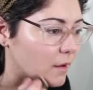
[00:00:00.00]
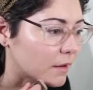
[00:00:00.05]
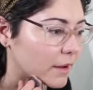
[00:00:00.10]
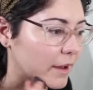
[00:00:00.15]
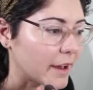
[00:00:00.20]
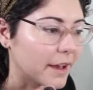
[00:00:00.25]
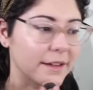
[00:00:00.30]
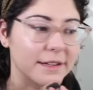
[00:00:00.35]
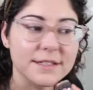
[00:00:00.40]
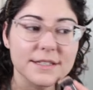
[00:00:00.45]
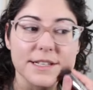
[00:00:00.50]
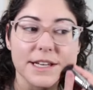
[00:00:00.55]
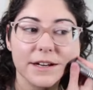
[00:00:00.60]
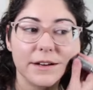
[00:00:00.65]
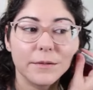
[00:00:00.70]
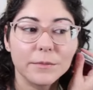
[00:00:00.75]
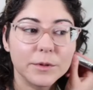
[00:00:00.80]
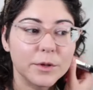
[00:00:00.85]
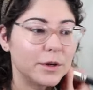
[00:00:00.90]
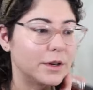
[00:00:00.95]
Okay, let's see
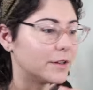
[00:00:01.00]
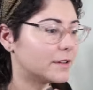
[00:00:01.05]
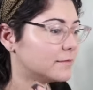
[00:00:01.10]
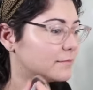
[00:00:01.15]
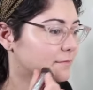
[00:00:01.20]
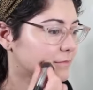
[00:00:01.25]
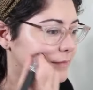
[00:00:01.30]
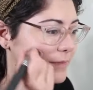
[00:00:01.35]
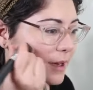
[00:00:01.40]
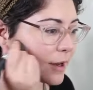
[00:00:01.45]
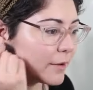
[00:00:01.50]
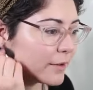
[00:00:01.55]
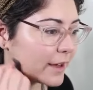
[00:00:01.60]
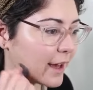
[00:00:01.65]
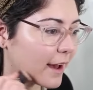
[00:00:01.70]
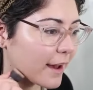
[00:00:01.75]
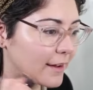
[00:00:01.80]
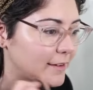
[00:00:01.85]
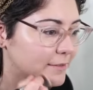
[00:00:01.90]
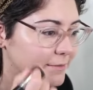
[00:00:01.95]
how I'm doing. Oh
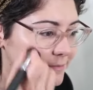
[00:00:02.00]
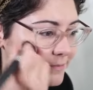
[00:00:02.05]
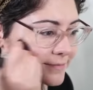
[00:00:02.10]
yeah.